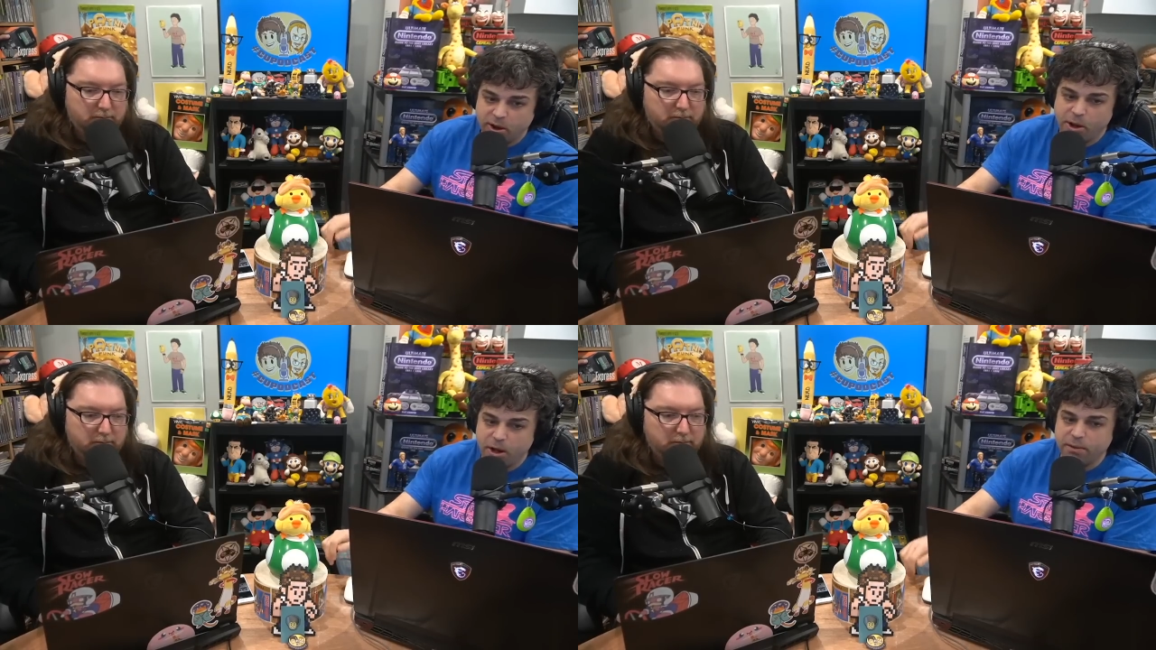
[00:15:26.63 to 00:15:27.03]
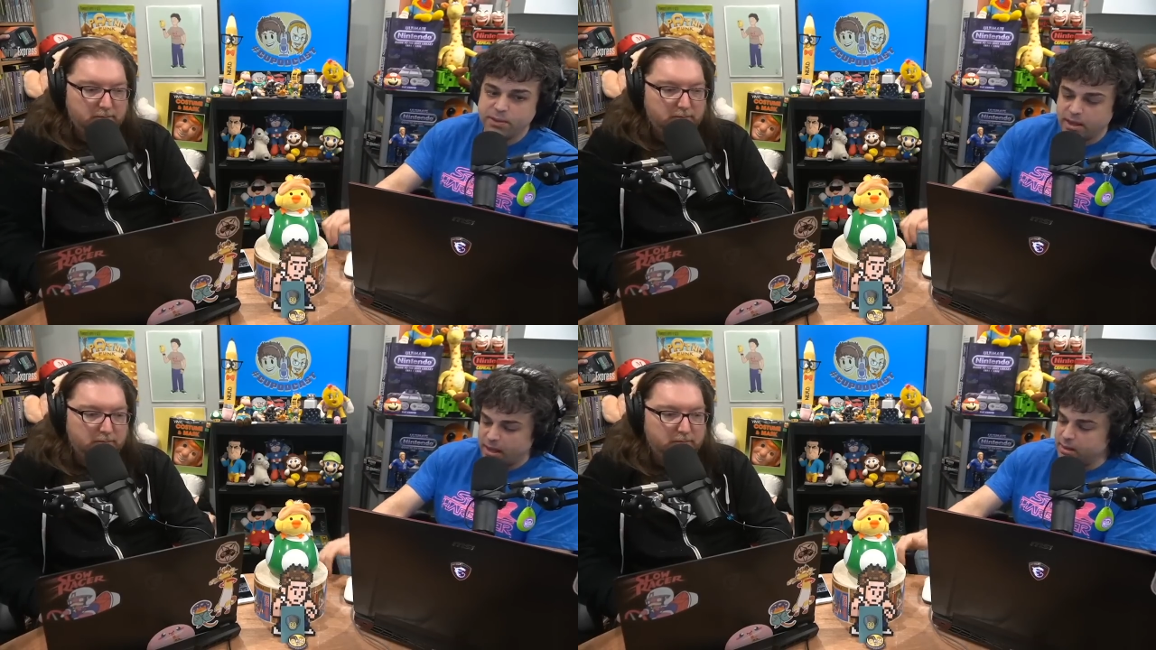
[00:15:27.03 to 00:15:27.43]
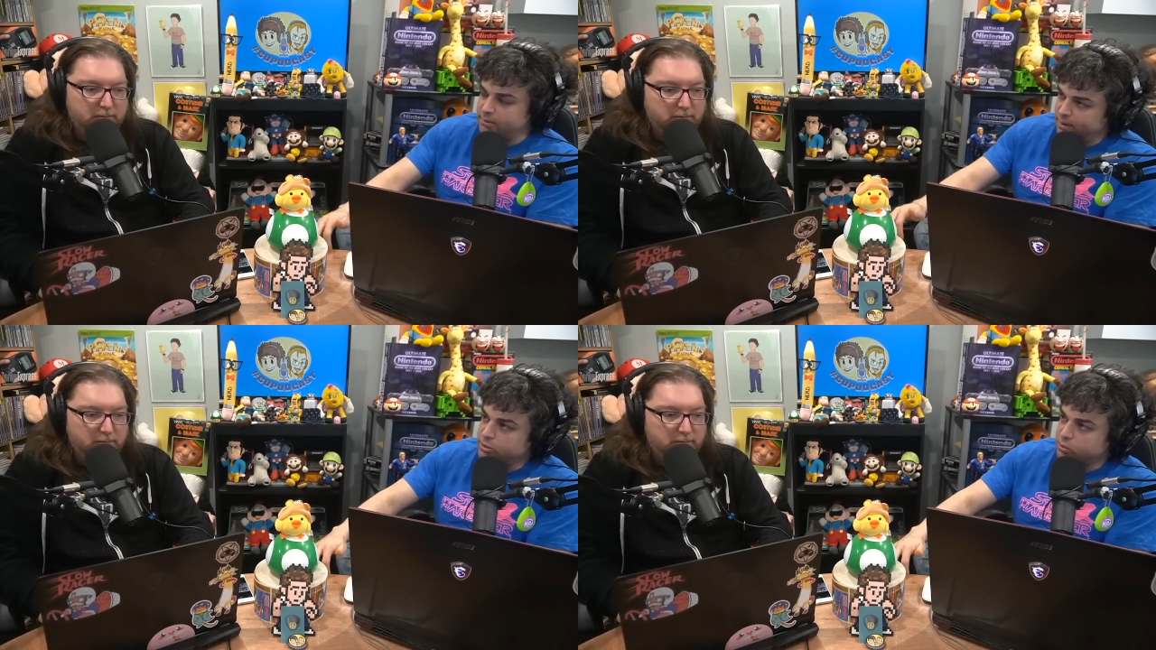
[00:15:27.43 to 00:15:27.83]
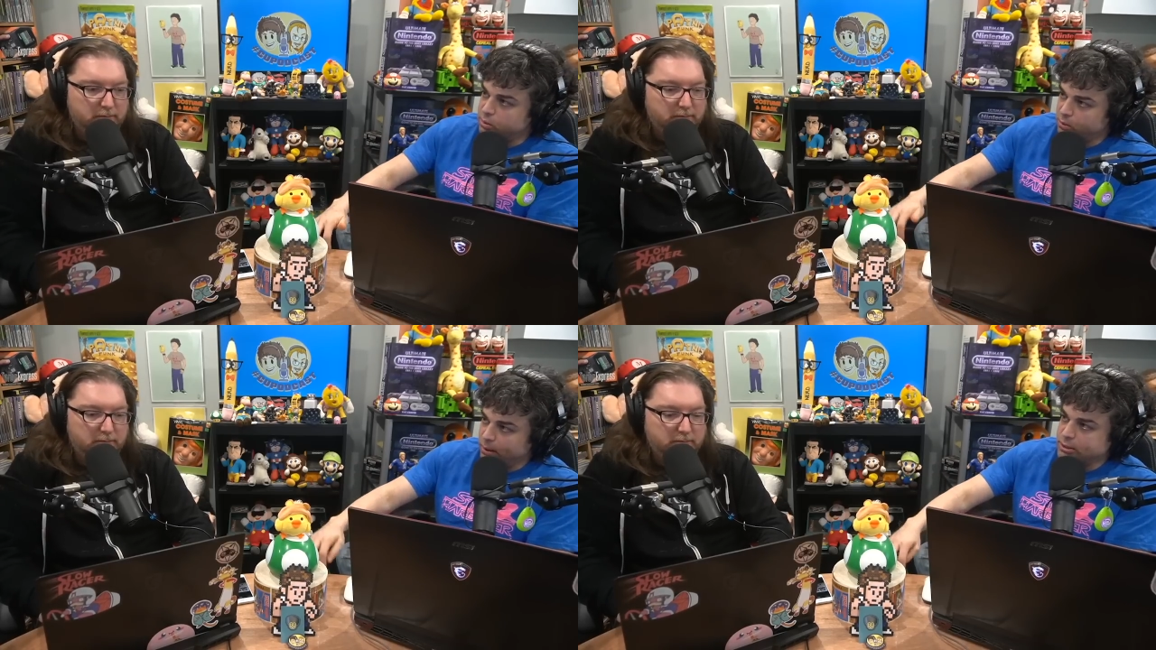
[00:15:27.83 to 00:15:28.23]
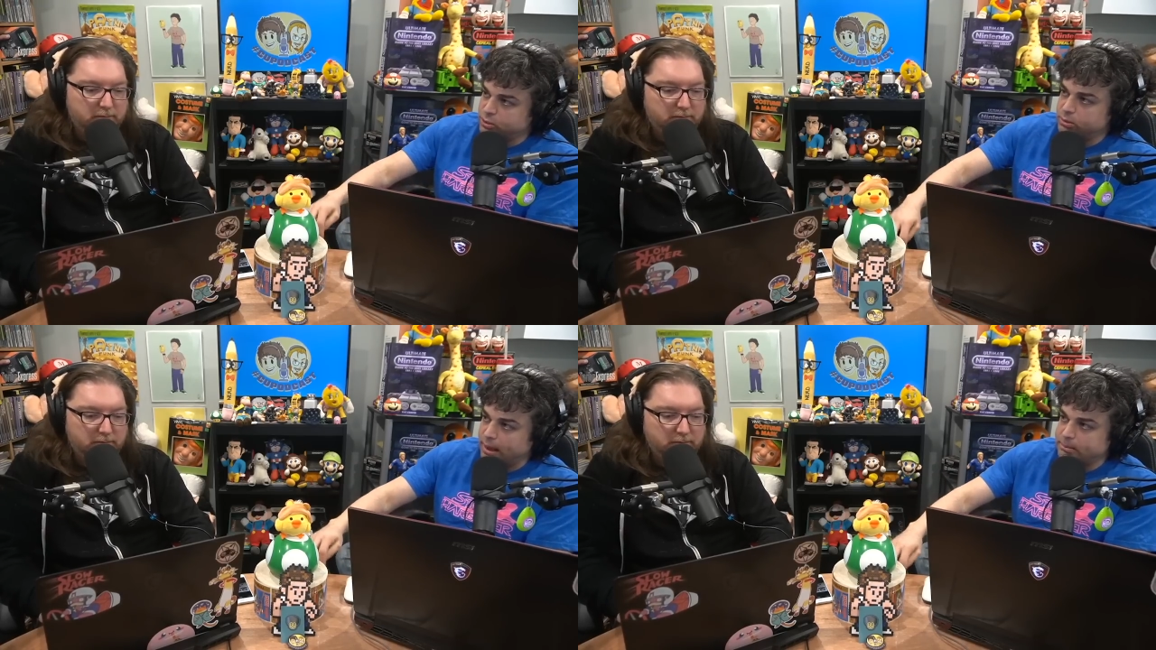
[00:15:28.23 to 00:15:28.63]
Speaker 1: all of the individual
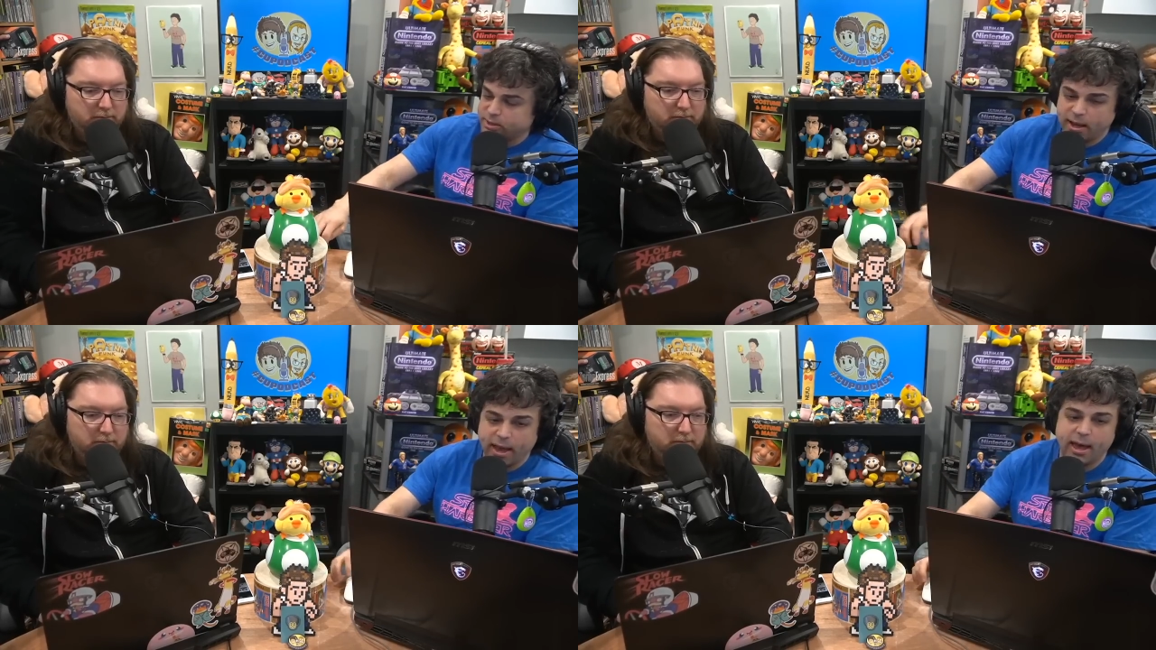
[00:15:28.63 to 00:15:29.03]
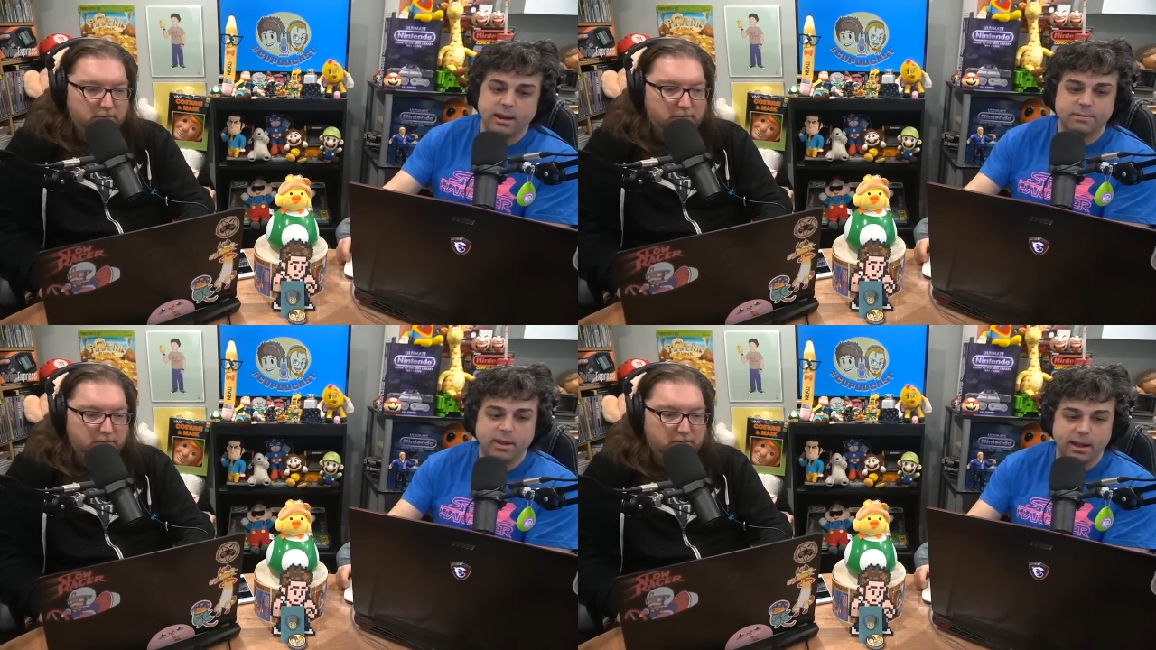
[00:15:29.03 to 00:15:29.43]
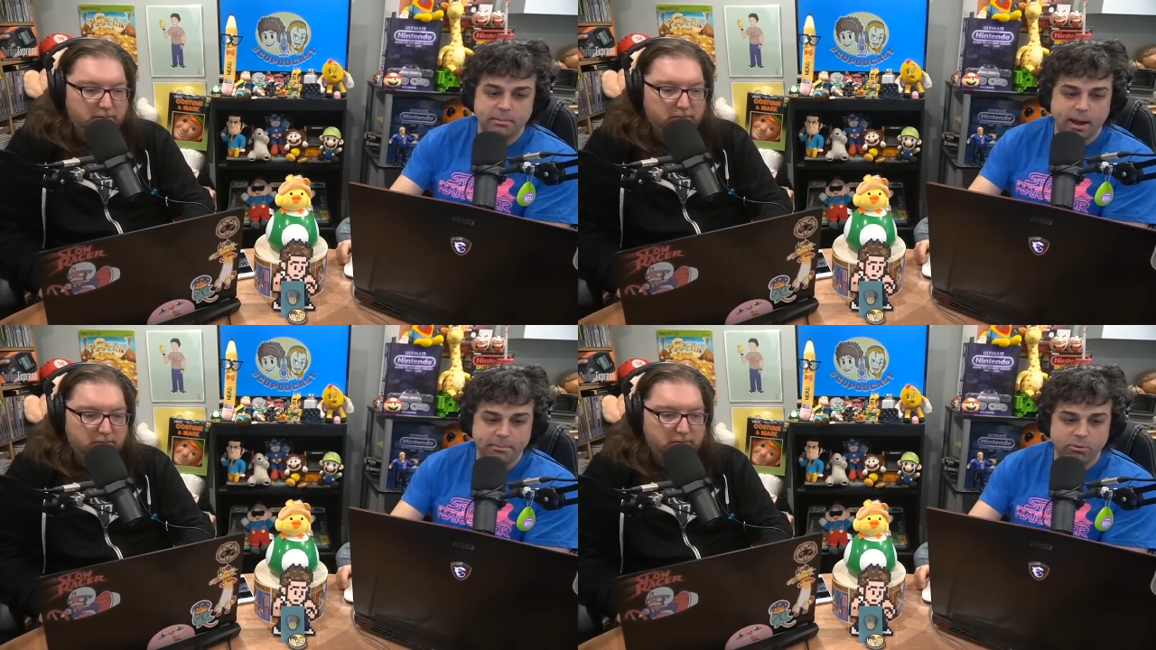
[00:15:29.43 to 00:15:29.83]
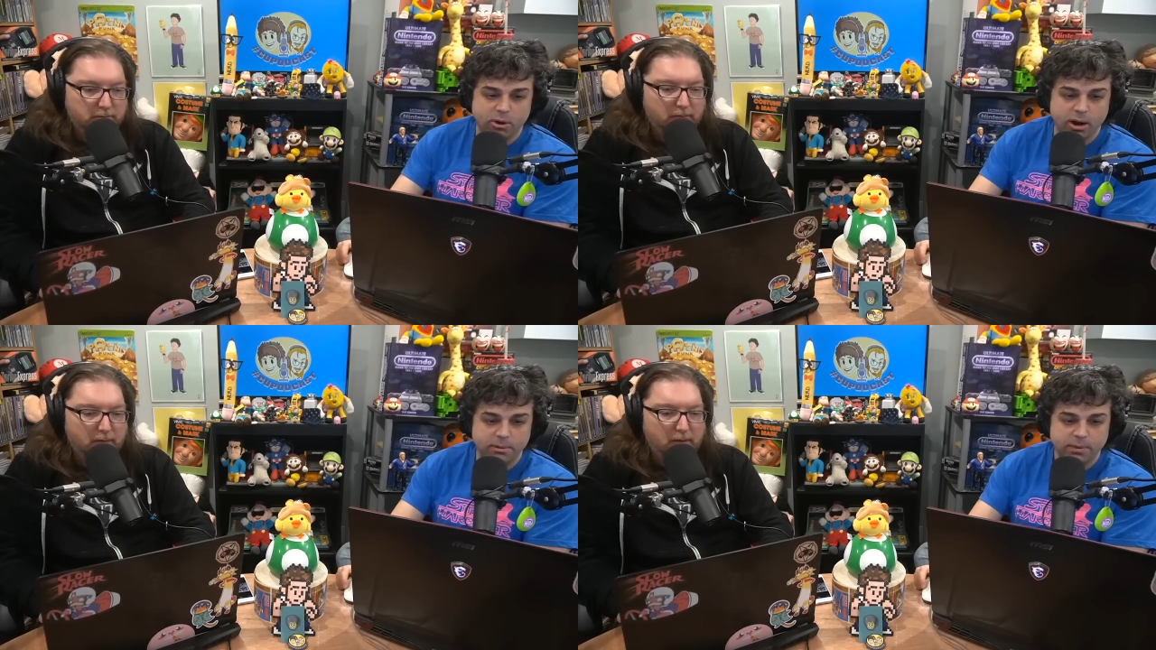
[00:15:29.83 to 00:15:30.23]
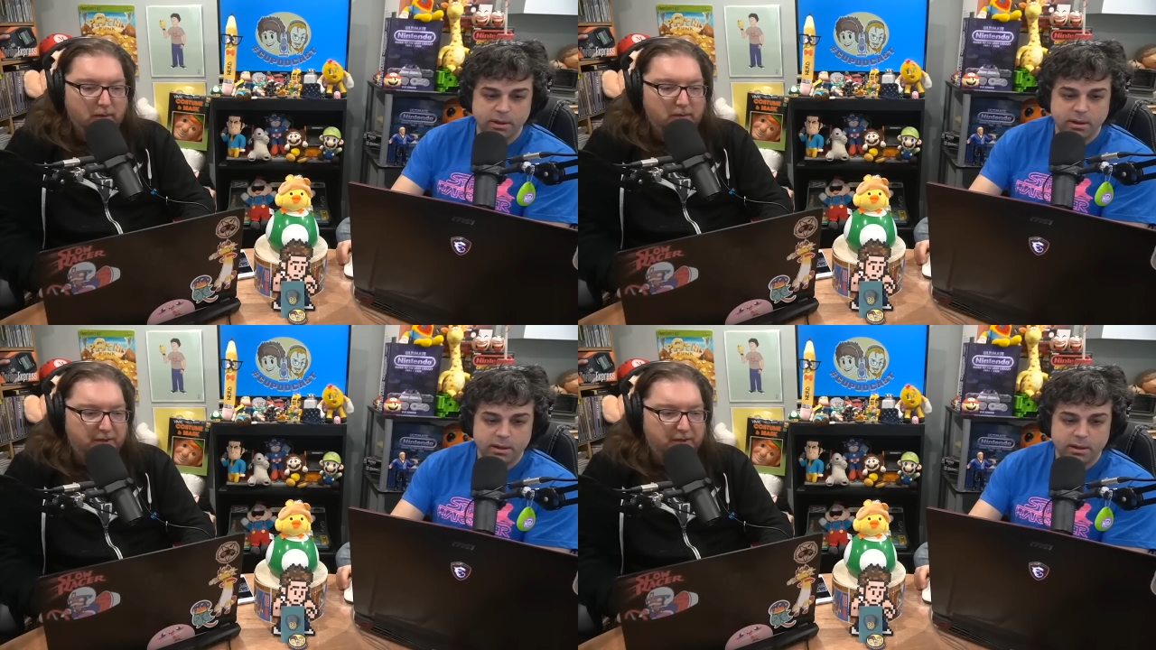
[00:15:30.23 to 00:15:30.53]
retro games I had. I, I brought.